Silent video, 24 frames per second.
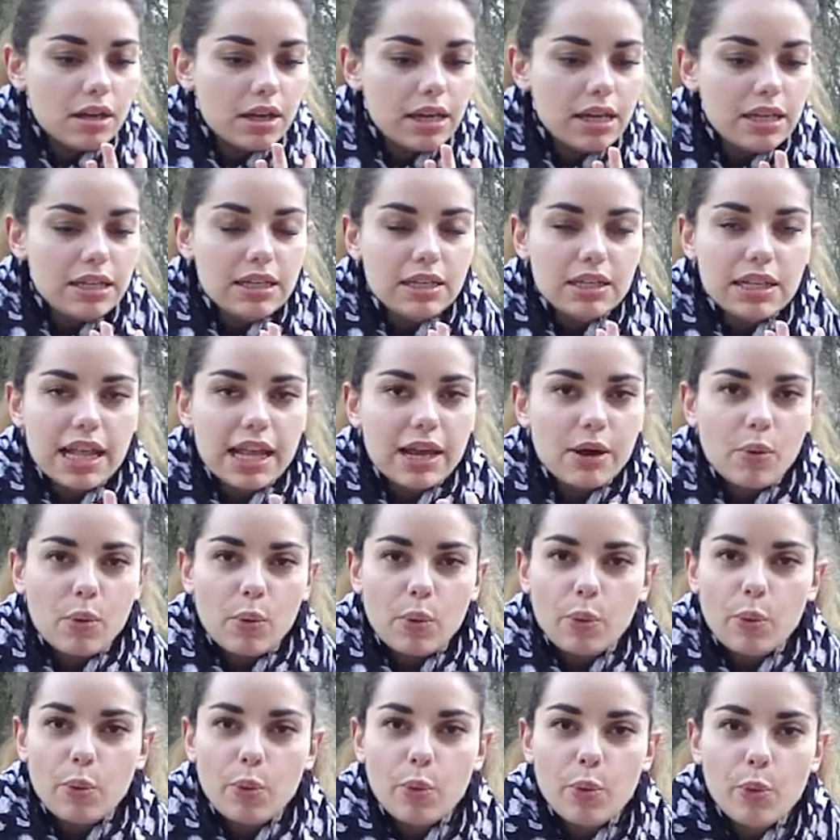it is like
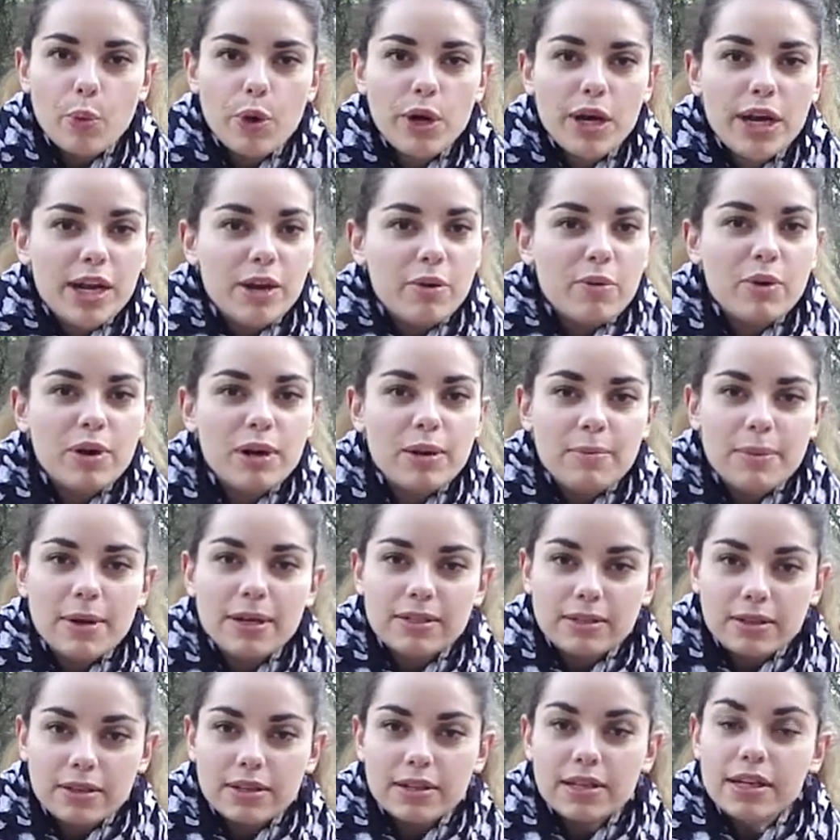really
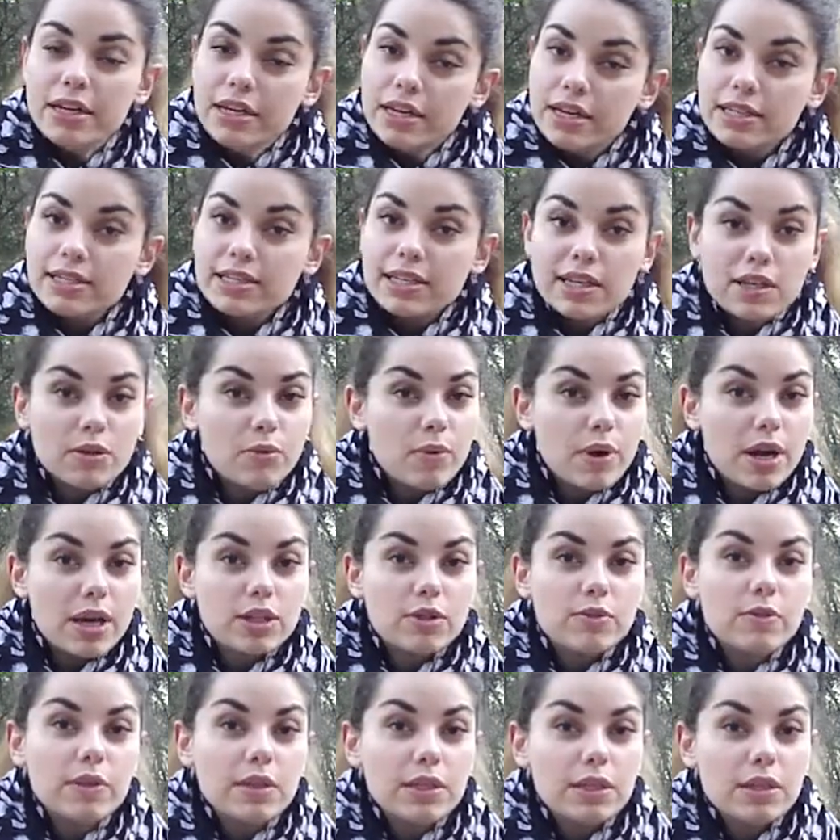better than it
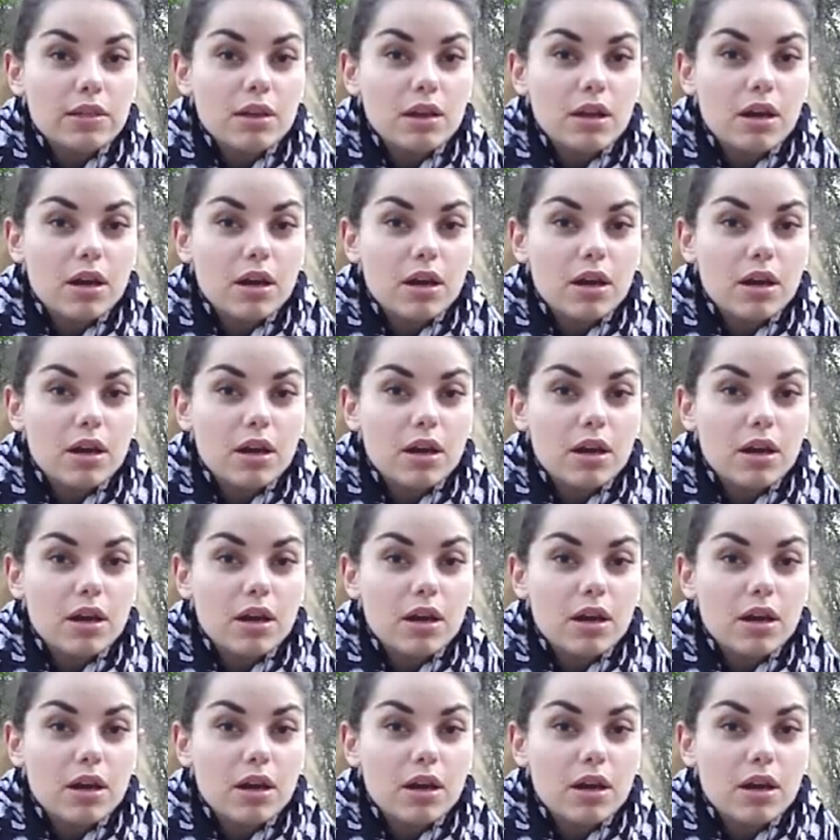was with